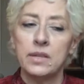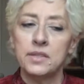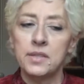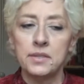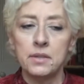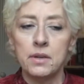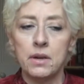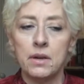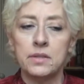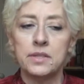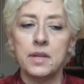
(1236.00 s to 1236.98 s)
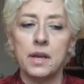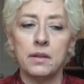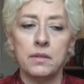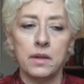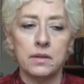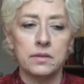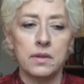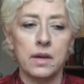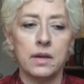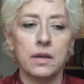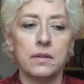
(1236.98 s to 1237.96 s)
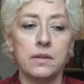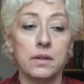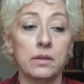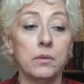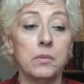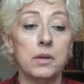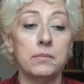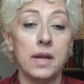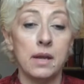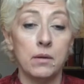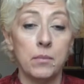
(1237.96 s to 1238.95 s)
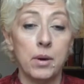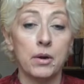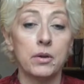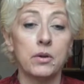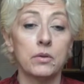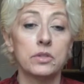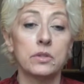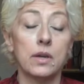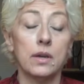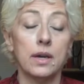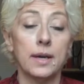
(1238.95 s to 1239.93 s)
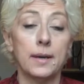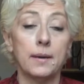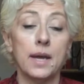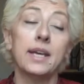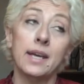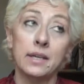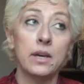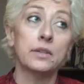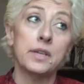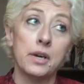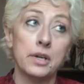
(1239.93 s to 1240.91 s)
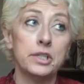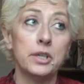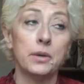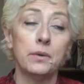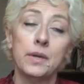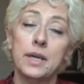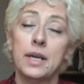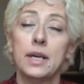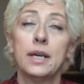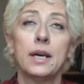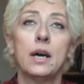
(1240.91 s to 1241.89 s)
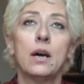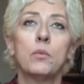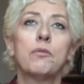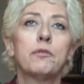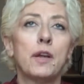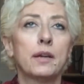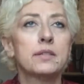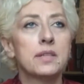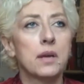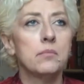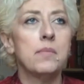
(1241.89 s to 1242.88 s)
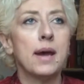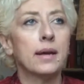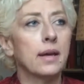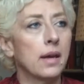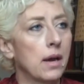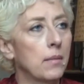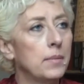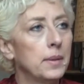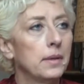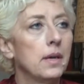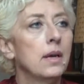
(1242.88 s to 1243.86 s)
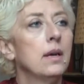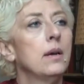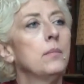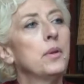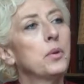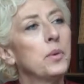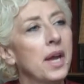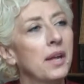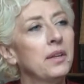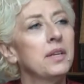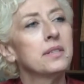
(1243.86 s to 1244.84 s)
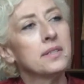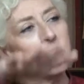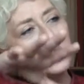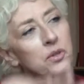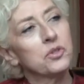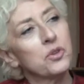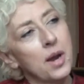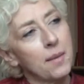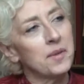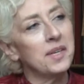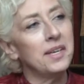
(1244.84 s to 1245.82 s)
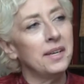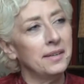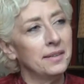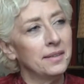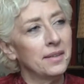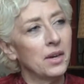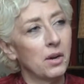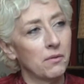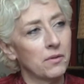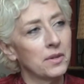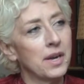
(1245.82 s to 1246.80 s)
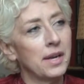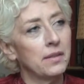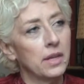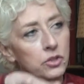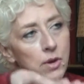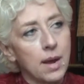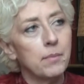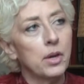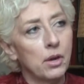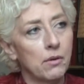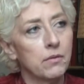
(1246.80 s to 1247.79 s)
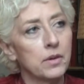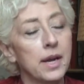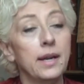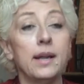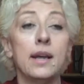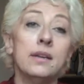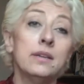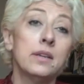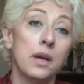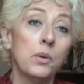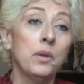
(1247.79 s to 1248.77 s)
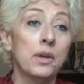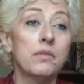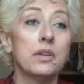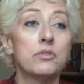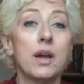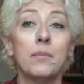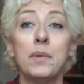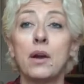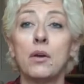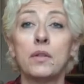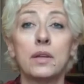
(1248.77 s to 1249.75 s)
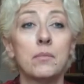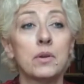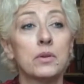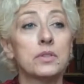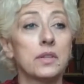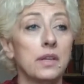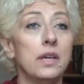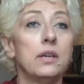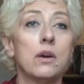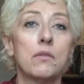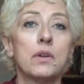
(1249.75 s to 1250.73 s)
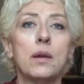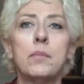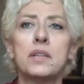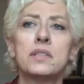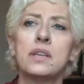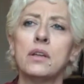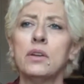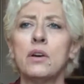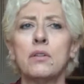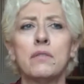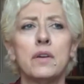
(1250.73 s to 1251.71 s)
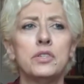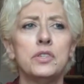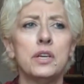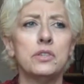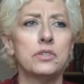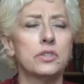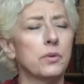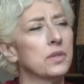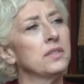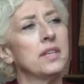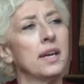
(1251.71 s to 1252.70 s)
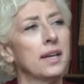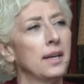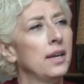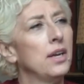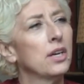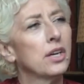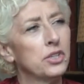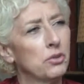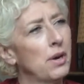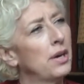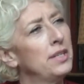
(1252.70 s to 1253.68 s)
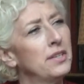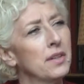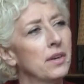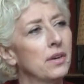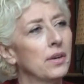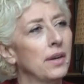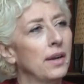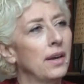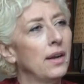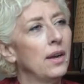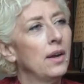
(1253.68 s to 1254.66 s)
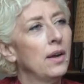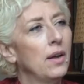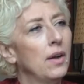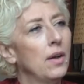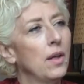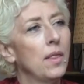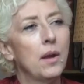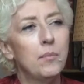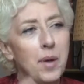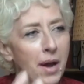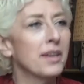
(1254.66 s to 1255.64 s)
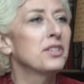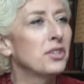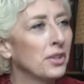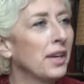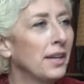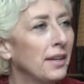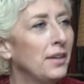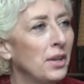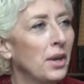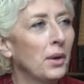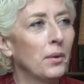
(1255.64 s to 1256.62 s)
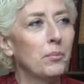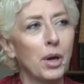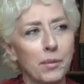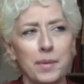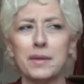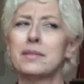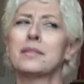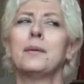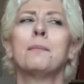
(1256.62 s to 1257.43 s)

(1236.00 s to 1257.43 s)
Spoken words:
insistent on saying things like the aluminum nanoparticles, and Ken Caldera too, reflect sun back up. But the reality is this will trap the heat overnight. They trap it overnight, and not only are they trapping all the chemicals in the heat overnight, but it's killing all the vegetation. So isn't that contrary to their postulated, purpose?